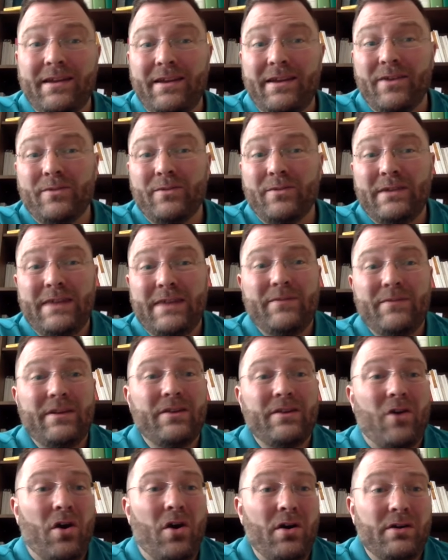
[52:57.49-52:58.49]
you know, even an
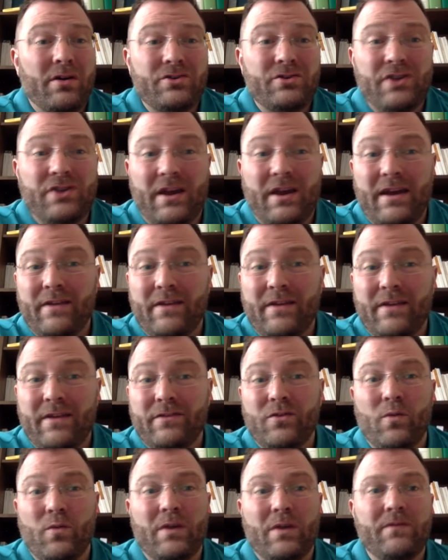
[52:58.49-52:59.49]
ArcGIS or
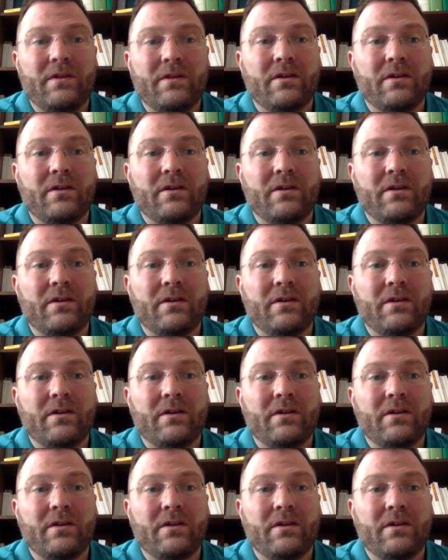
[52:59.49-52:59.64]
one of the